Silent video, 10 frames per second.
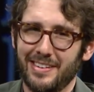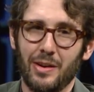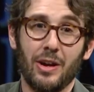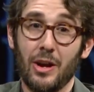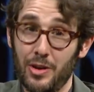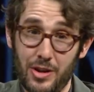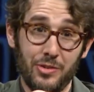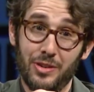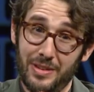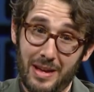I, I could have
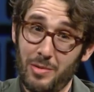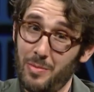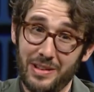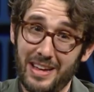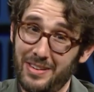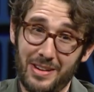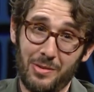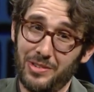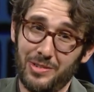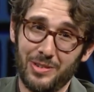used you at that moment. That that
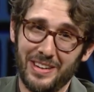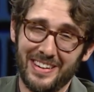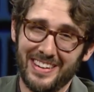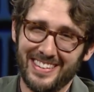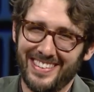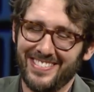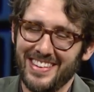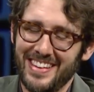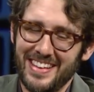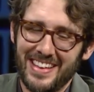was really. Uh, you
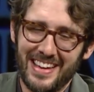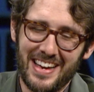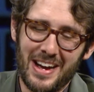know.